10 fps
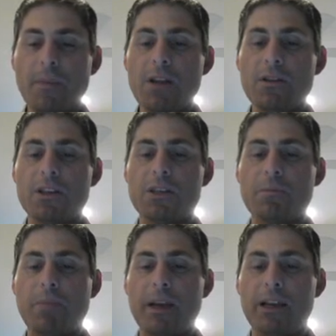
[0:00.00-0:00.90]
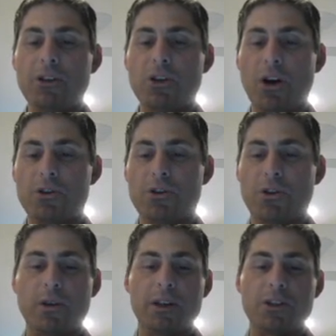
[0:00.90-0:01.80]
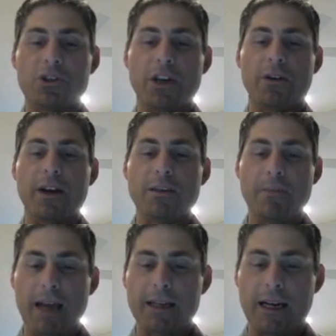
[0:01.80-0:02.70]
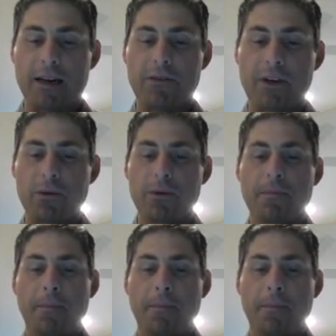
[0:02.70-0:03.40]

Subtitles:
the spinning charged nucleus generates a magnetic field.